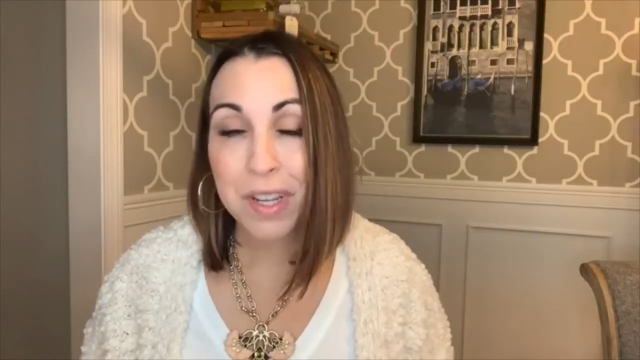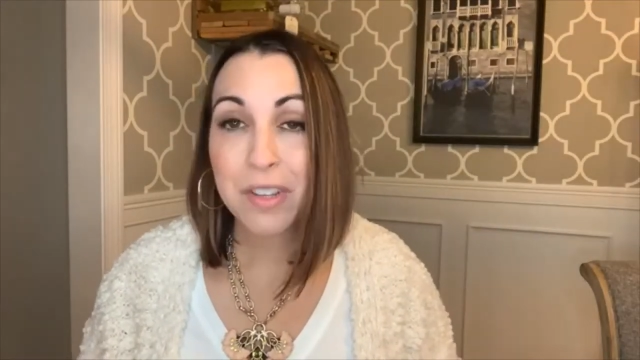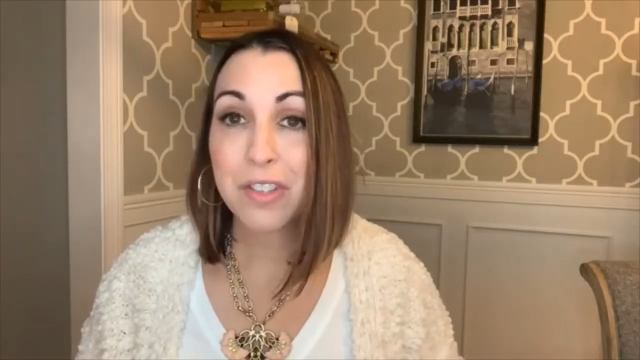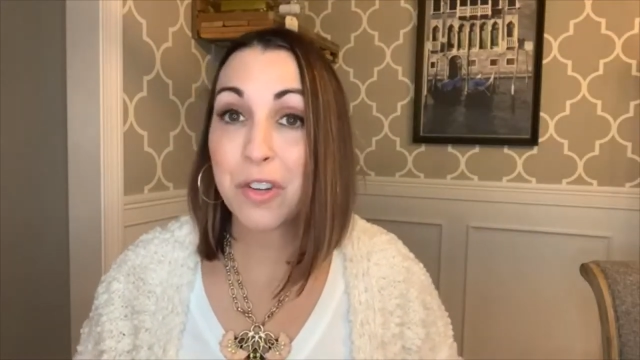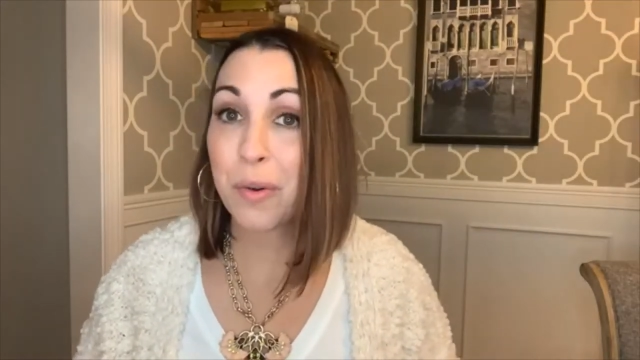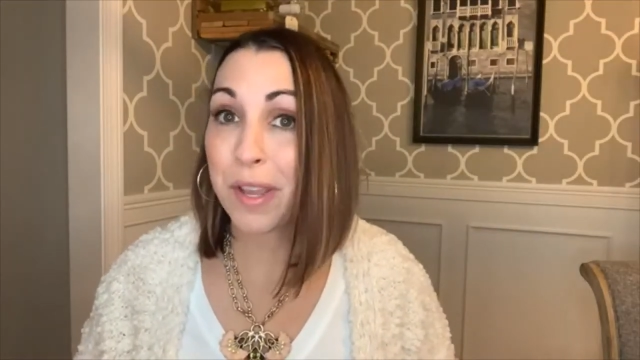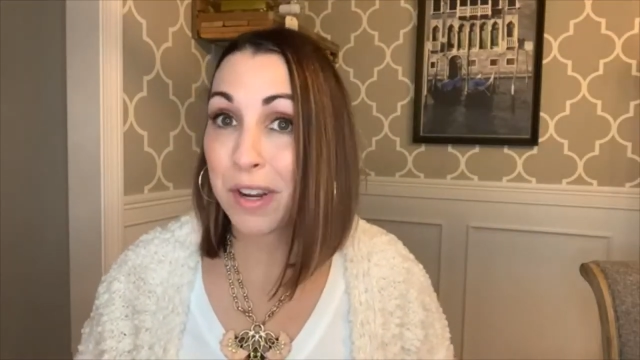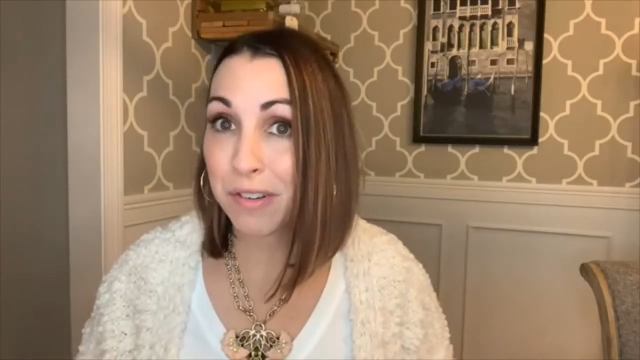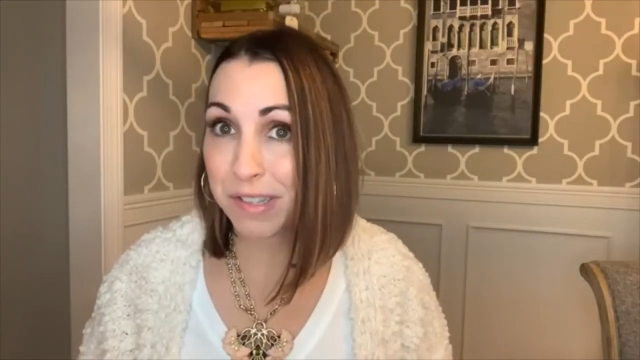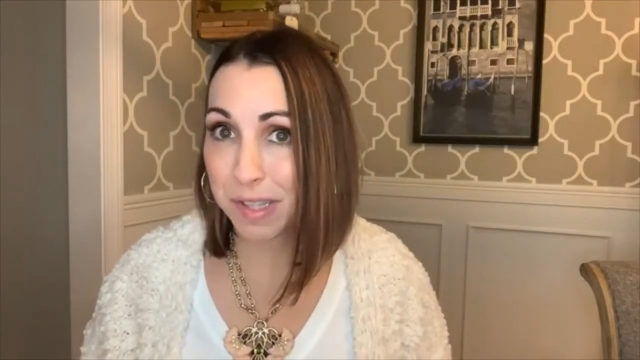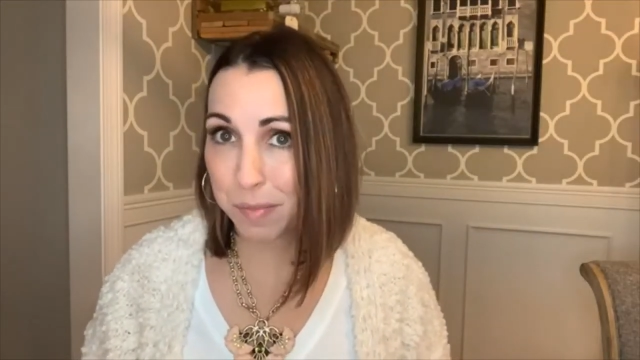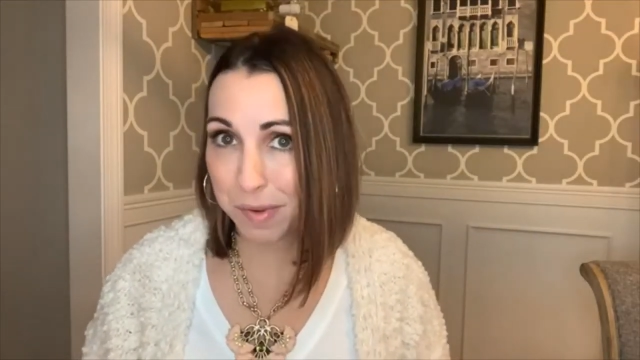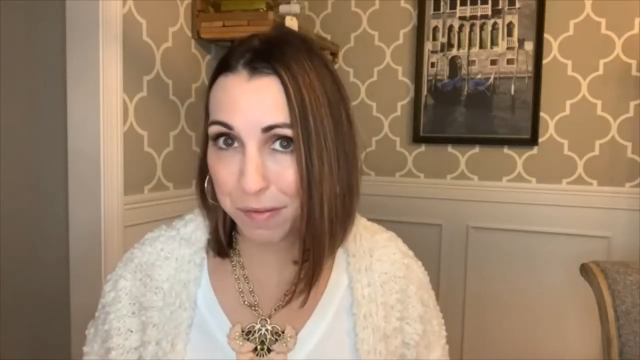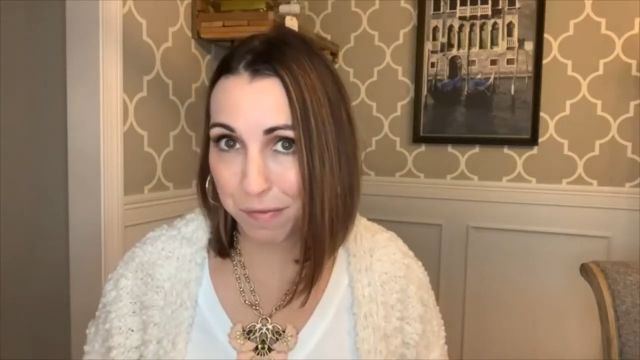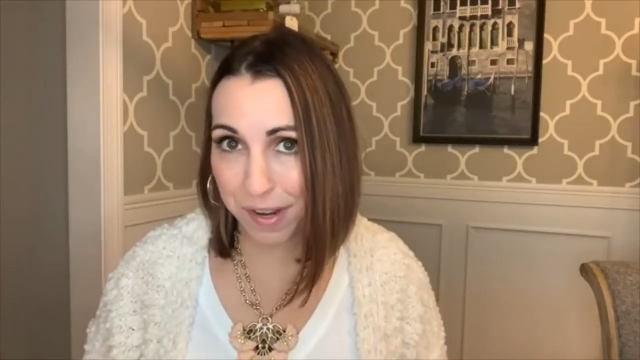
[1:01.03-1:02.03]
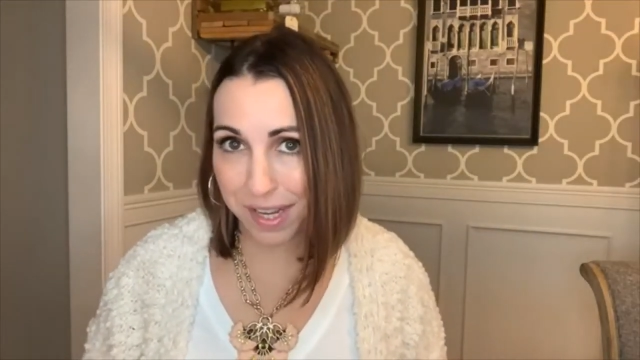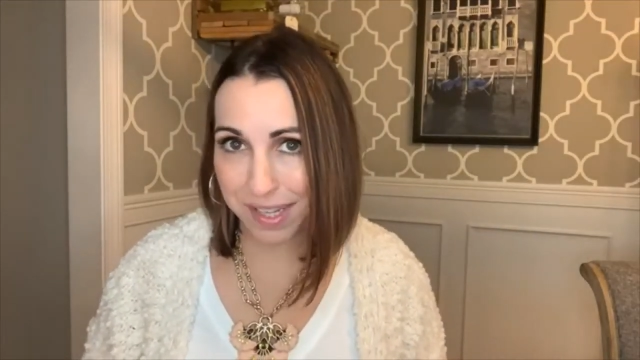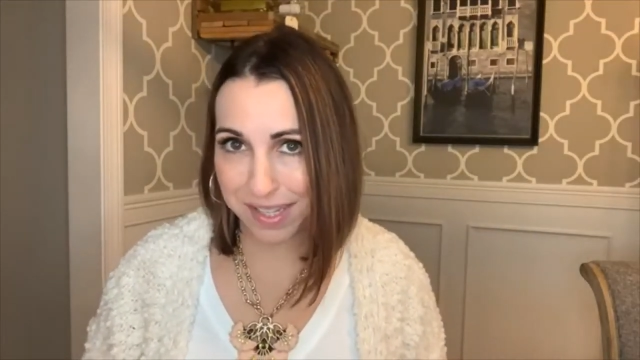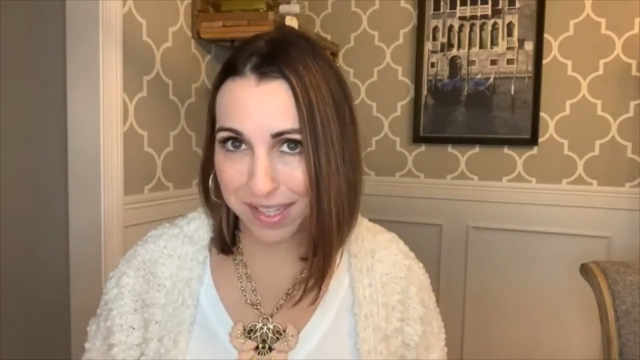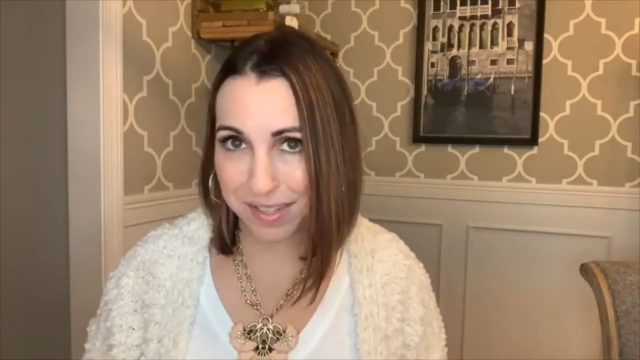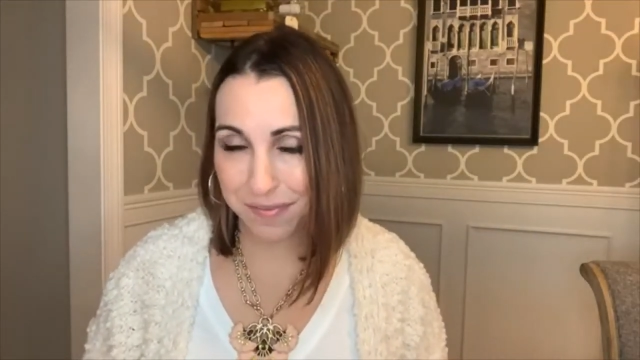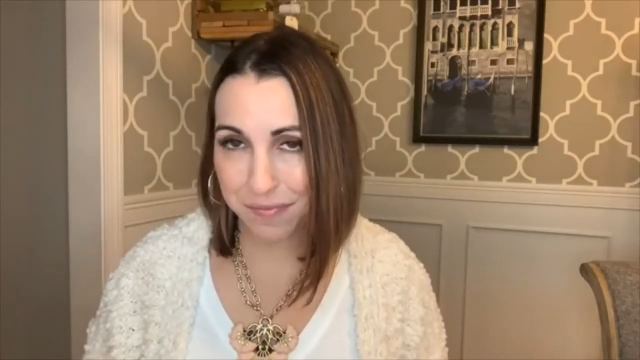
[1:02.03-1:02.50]
So here's some
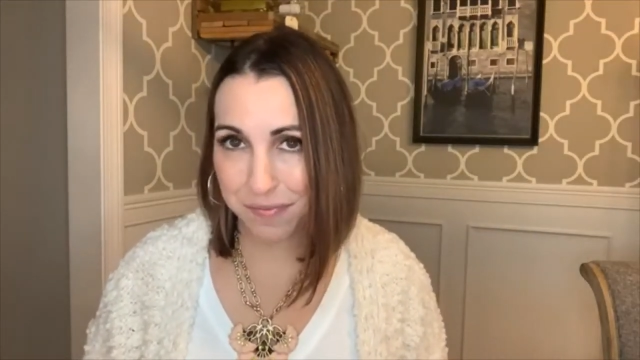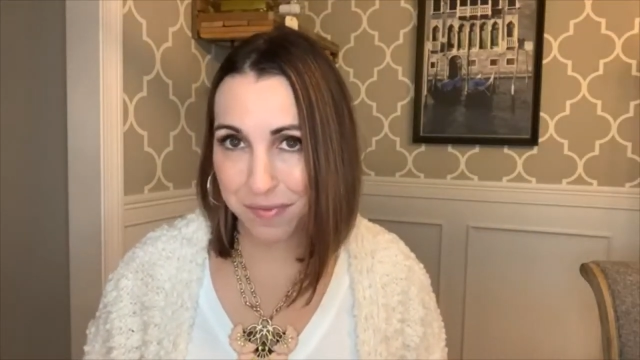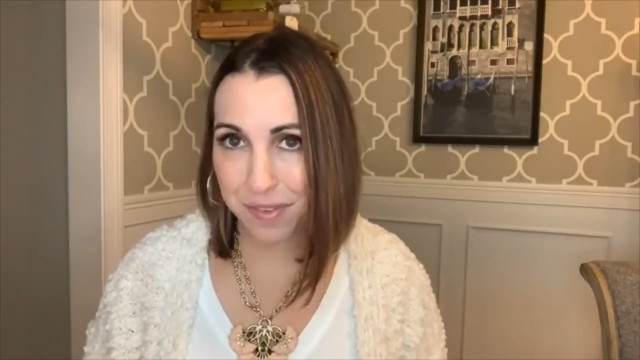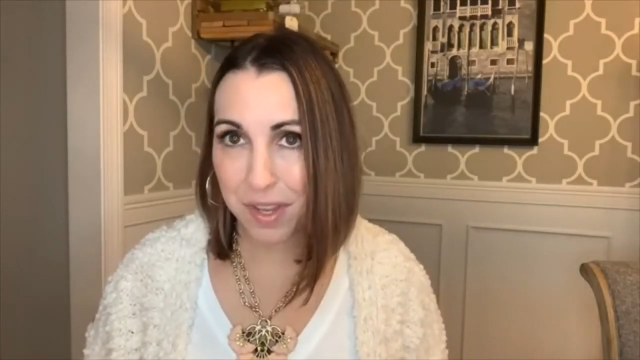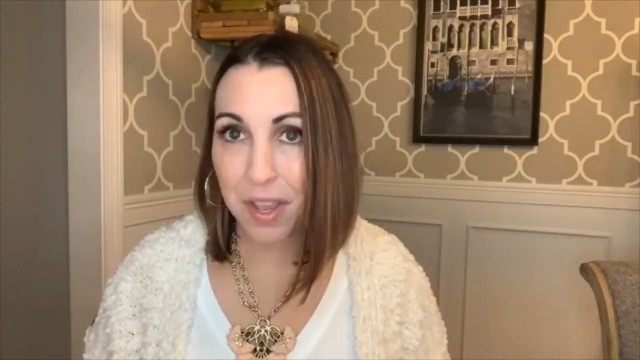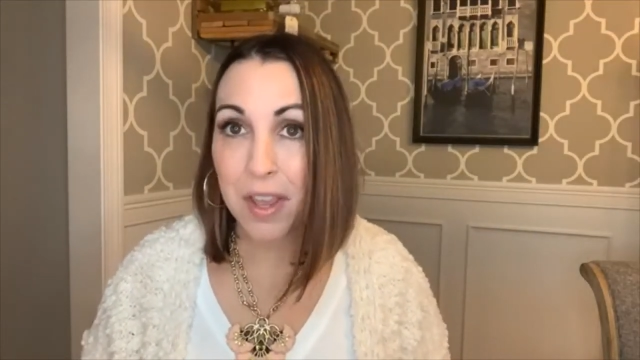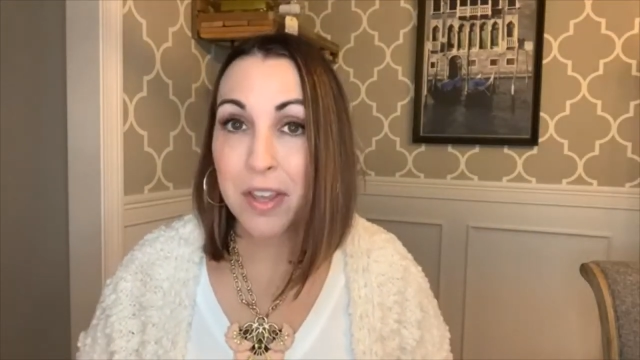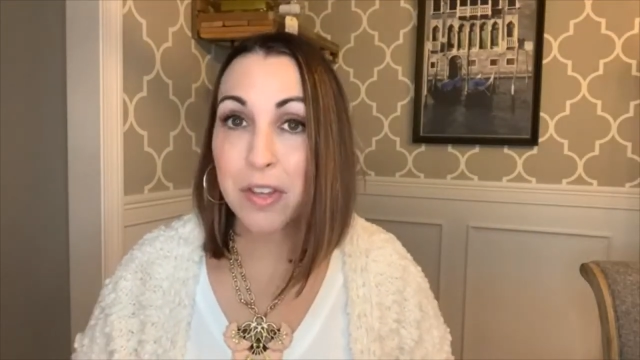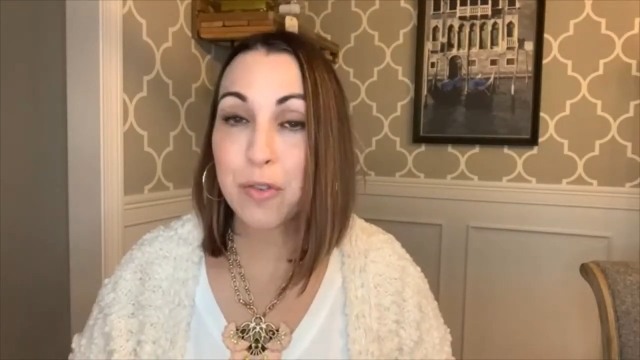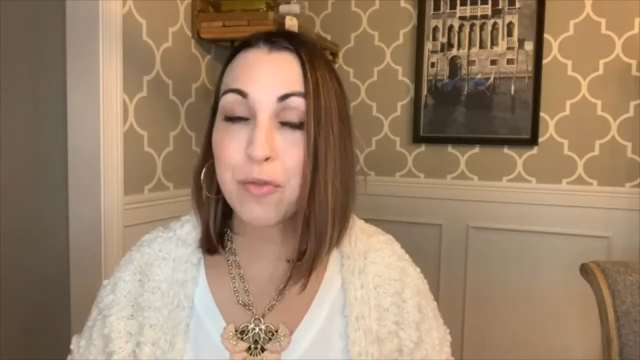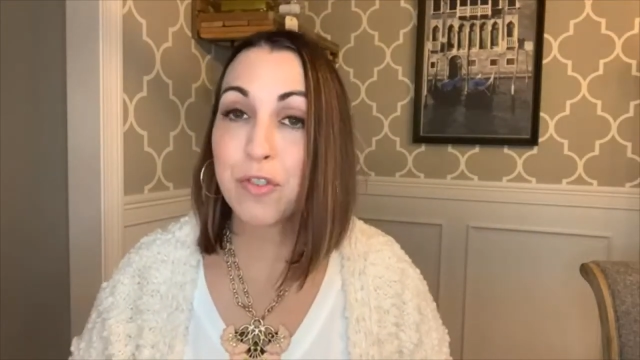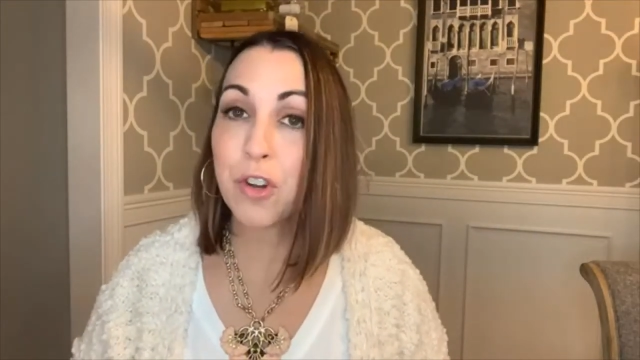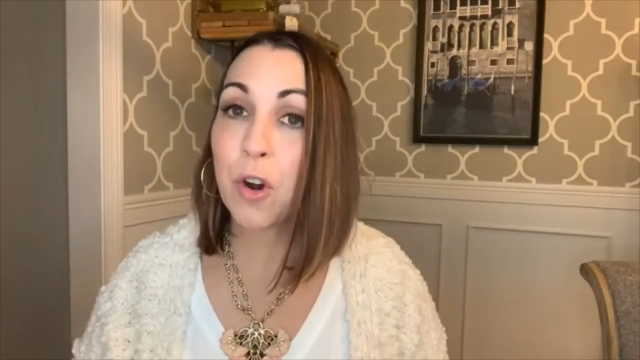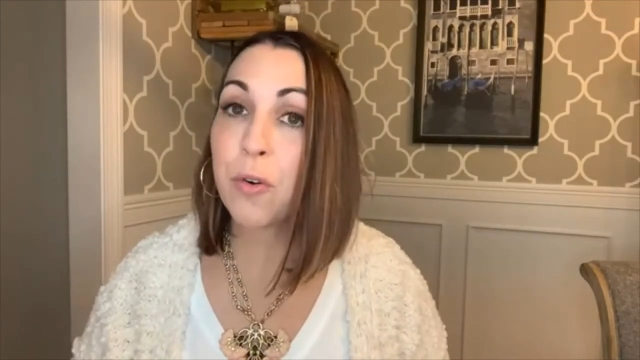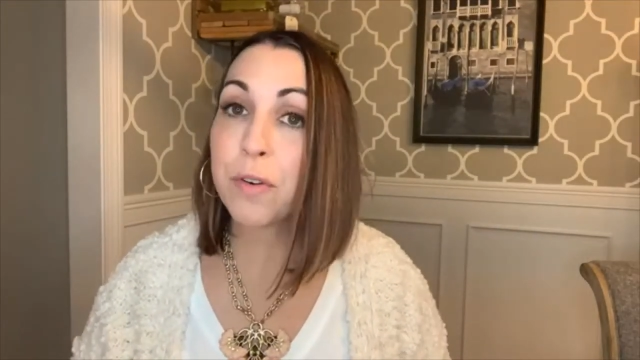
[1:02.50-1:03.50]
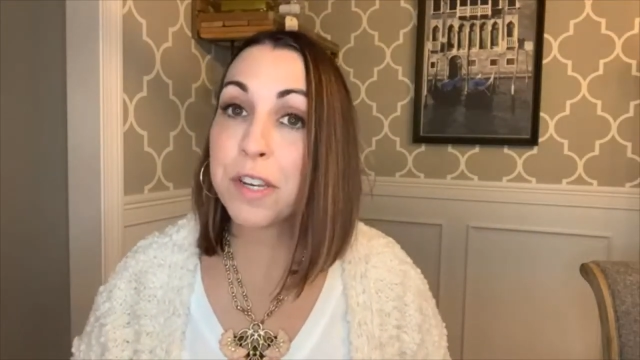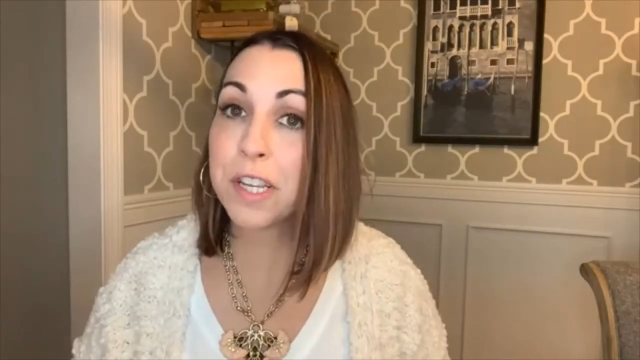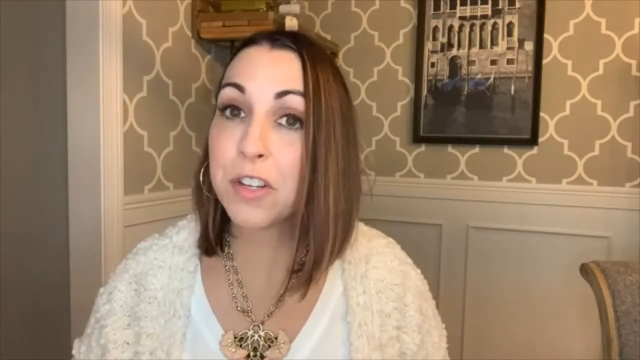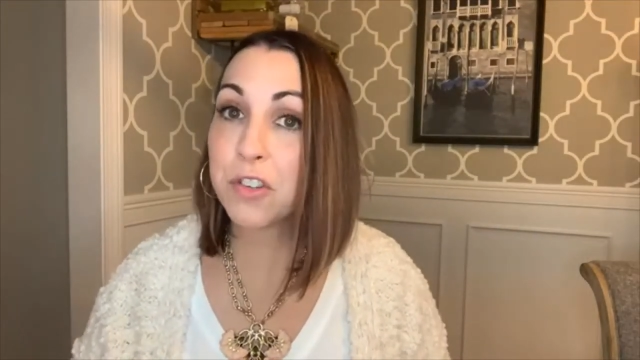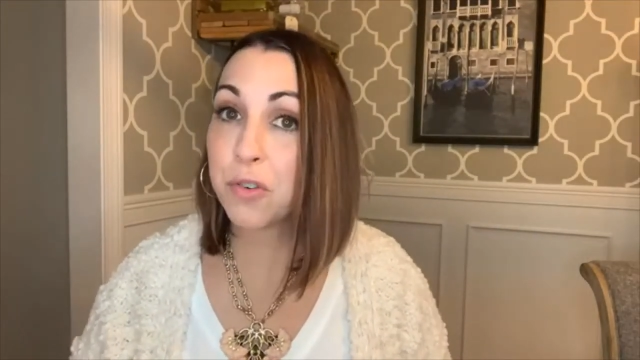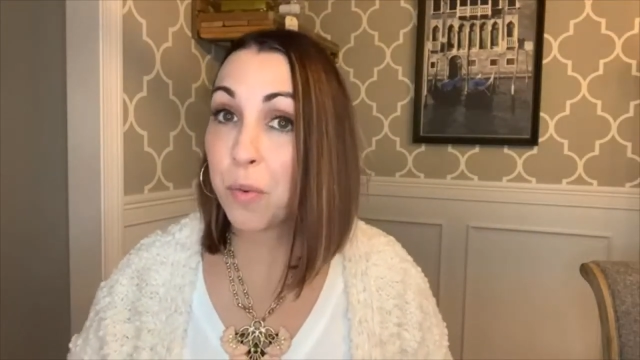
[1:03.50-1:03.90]
advice. You don't need